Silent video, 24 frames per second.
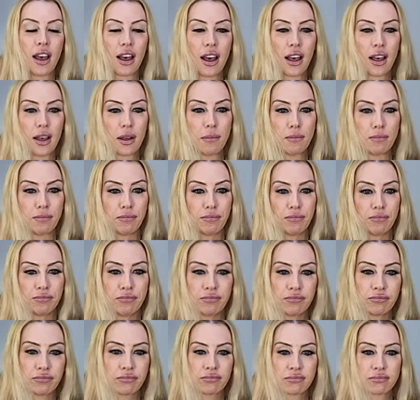
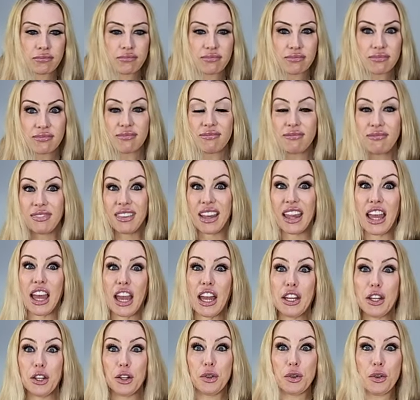
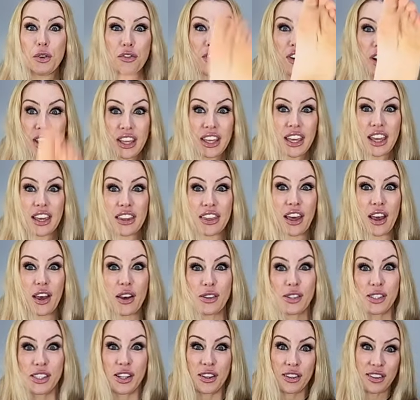I do a front kick though,
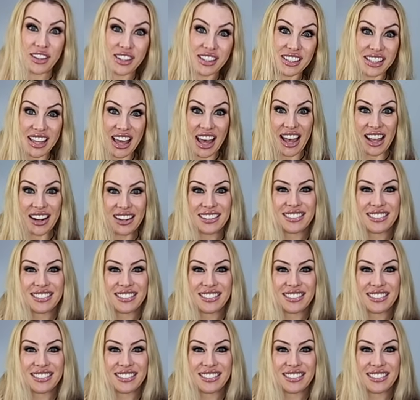so there's that.